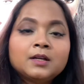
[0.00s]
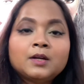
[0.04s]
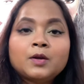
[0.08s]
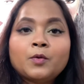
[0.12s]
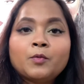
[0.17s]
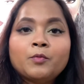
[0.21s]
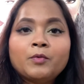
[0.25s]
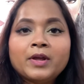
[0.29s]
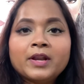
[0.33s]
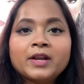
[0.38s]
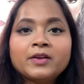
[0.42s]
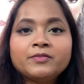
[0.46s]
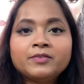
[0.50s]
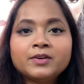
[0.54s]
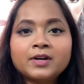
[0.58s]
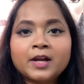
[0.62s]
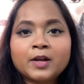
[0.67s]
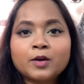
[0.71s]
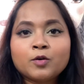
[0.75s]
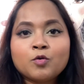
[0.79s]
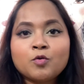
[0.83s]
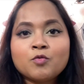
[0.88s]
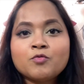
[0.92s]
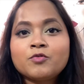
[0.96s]
whenever I
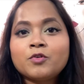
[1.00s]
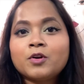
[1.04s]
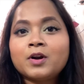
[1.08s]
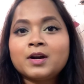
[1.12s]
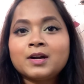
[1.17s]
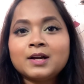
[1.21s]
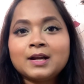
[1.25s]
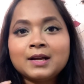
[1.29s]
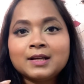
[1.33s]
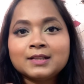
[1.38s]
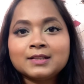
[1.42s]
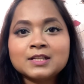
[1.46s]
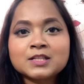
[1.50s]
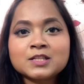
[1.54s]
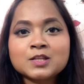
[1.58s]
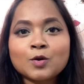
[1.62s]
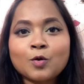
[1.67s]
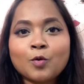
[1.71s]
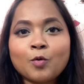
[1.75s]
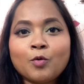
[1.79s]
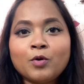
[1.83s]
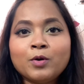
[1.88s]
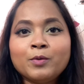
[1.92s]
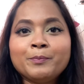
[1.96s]
go for this
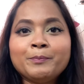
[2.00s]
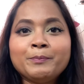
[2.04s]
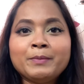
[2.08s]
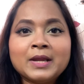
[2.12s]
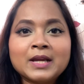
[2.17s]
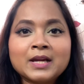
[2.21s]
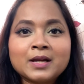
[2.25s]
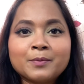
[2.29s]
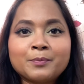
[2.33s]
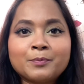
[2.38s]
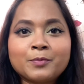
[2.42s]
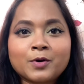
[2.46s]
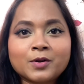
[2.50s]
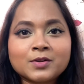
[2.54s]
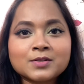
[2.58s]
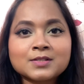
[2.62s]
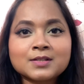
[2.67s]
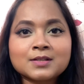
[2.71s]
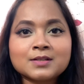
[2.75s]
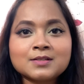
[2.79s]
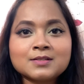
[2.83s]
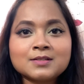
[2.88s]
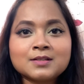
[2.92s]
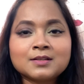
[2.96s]
whole makeup
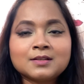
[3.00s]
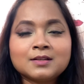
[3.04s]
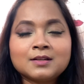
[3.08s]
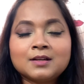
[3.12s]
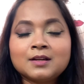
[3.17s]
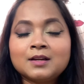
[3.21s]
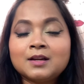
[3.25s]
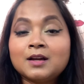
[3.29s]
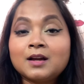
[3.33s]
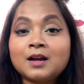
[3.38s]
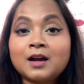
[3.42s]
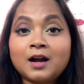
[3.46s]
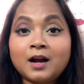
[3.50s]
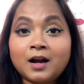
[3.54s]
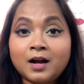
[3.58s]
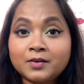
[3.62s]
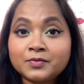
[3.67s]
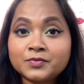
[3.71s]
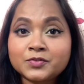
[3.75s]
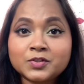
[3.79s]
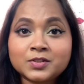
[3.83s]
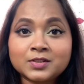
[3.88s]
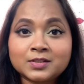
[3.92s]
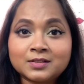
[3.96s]
process,
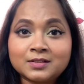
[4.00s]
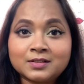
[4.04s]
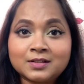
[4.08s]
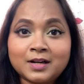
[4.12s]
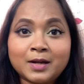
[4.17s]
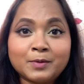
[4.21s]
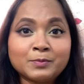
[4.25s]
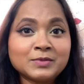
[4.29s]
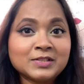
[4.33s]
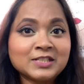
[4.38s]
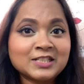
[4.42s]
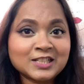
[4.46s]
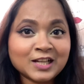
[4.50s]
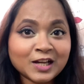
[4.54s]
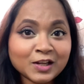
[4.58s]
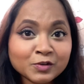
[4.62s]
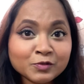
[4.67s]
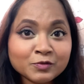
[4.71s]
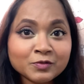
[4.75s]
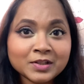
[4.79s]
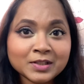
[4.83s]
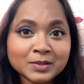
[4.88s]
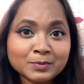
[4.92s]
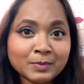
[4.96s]
after I'm done
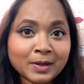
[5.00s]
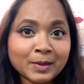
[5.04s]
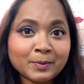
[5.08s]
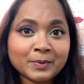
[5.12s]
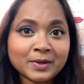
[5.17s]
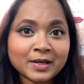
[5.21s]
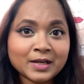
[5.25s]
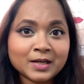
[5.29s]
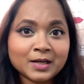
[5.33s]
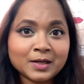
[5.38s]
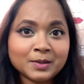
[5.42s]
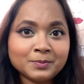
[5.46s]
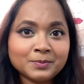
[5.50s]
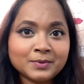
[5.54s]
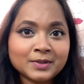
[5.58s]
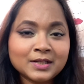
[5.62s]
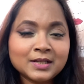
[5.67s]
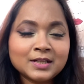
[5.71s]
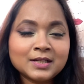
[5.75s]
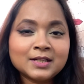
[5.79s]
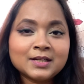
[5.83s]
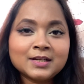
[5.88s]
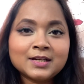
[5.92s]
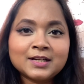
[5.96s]
with my makeup,
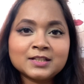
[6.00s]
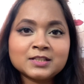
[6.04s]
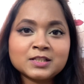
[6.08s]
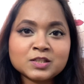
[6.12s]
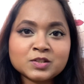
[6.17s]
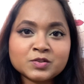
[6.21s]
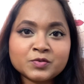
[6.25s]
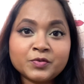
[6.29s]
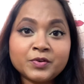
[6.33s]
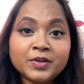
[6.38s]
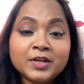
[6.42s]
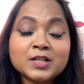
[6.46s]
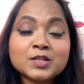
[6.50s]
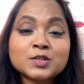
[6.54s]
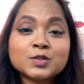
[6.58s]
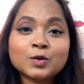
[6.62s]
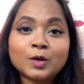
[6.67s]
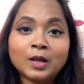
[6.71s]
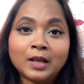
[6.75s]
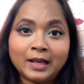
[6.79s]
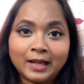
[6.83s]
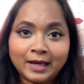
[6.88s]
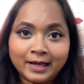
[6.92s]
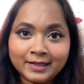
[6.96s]
I just feel so
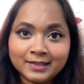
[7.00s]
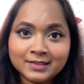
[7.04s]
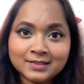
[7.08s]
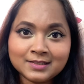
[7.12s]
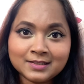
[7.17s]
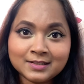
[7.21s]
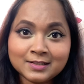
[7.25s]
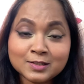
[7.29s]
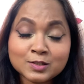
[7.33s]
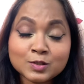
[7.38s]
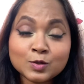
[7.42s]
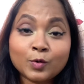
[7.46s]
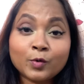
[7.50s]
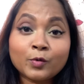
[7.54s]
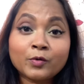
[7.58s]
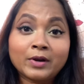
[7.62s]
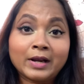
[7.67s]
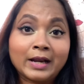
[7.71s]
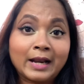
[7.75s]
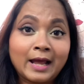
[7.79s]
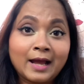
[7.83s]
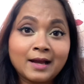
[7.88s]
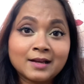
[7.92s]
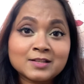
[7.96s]
light, so
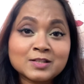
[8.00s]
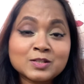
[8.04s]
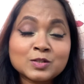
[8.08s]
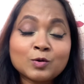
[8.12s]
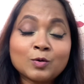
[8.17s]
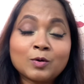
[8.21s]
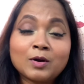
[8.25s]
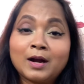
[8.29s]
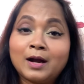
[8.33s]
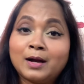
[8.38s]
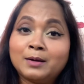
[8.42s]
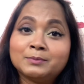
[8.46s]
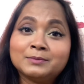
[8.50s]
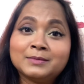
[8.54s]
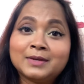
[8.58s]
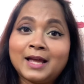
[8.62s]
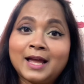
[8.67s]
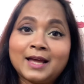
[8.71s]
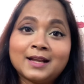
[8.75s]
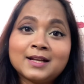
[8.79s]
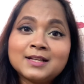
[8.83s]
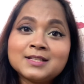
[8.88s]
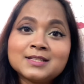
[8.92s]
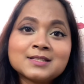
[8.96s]
relaxed, so calm, and
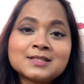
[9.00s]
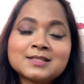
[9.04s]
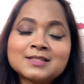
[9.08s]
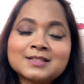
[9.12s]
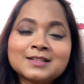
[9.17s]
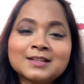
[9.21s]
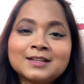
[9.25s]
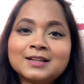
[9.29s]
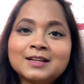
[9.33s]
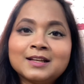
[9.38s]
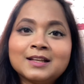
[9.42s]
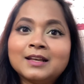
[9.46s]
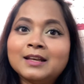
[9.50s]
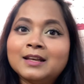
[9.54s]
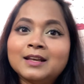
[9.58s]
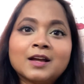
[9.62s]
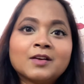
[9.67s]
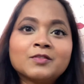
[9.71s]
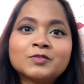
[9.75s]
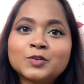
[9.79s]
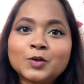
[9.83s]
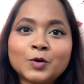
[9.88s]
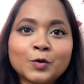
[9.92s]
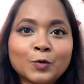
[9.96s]
I just love
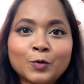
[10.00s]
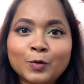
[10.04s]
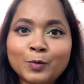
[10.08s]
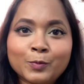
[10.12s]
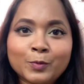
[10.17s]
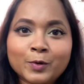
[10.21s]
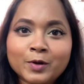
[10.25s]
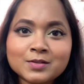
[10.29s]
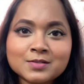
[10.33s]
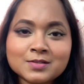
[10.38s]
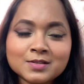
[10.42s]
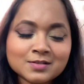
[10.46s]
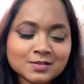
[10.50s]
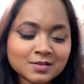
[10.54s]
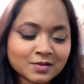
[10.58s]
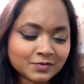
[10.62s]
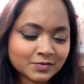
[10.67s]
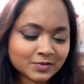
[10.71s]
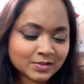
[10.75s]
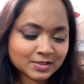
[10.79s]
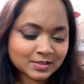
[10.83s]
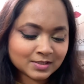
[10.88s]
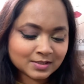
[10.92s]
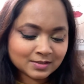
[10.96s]
the whole process of
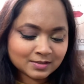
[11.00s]
it.